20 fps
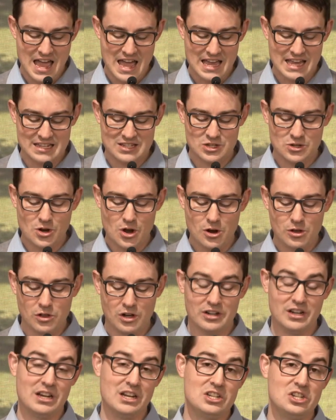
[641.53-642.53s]
It's no
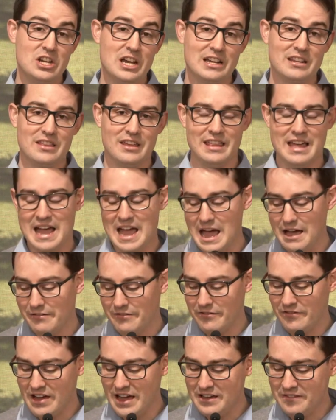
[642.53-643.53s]
longer to check that they have
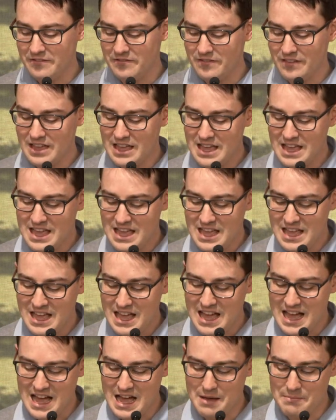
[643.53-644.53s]
faith,
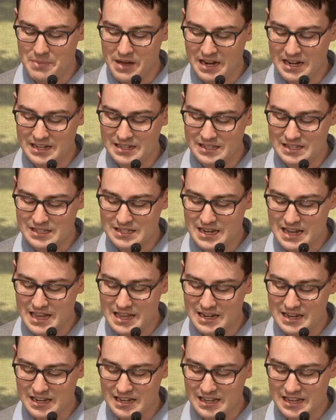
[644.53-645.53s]
but
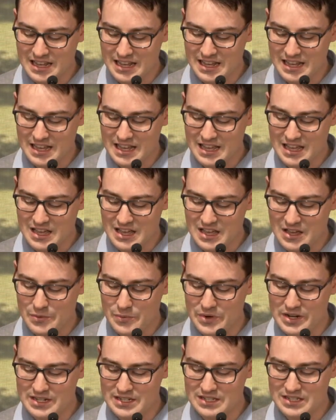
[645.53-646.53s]
instead
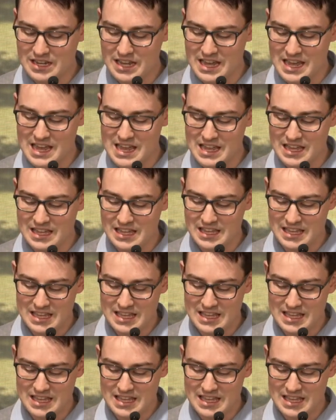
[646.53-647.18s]
we see,